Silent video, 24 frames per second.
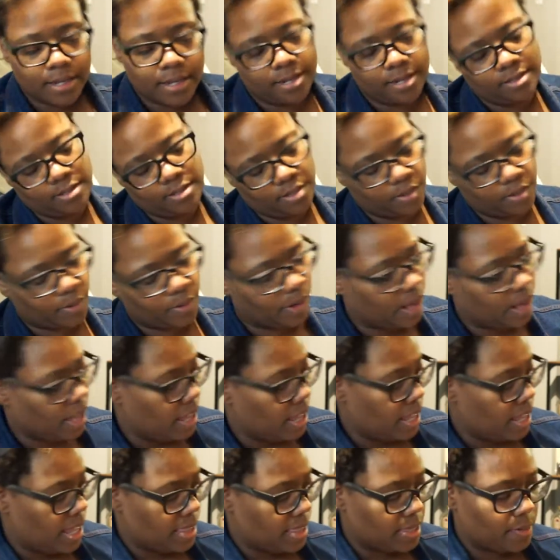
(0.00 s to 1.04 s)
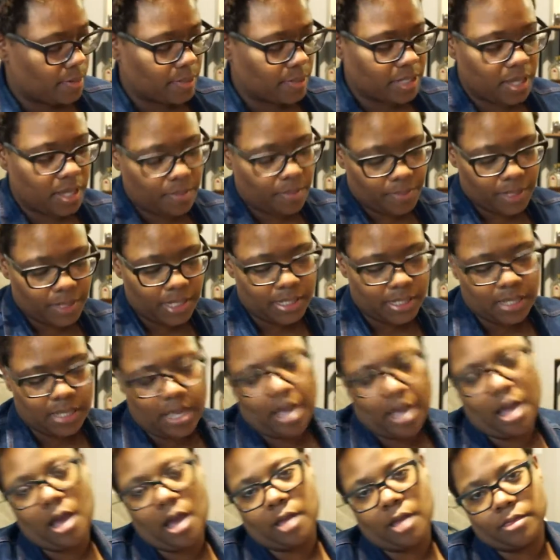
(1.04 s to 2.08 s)
And so there was companies
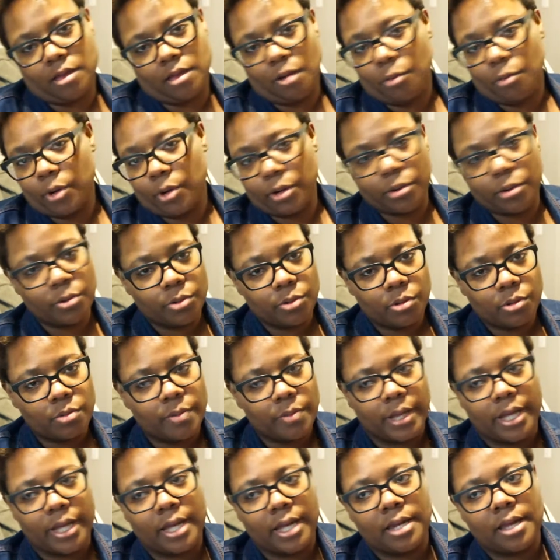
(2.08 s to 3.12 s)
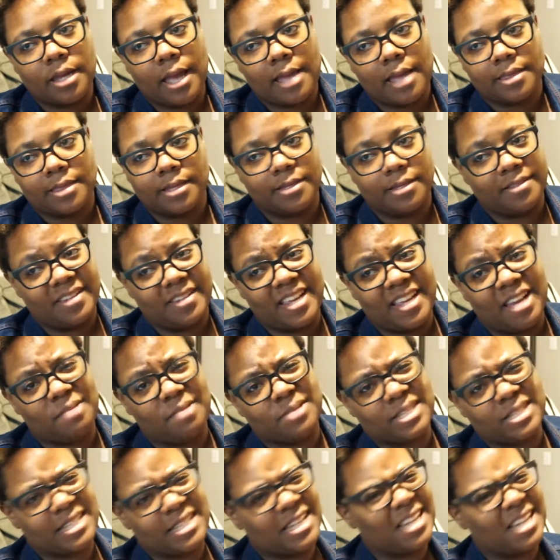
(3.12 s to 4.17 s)
that I thought were cool, but at the end of the day, I
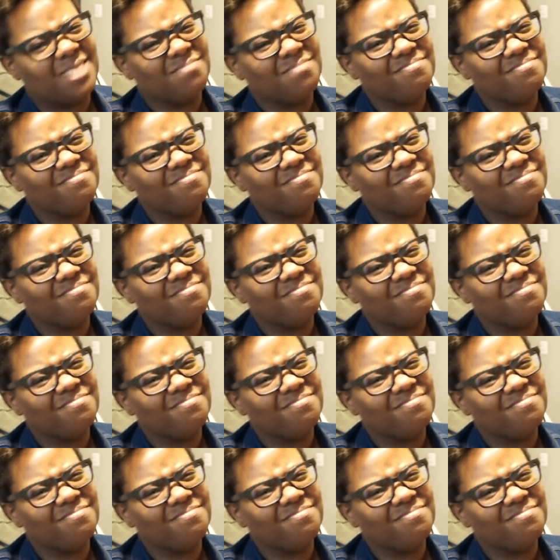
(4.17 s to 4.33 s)
was just like,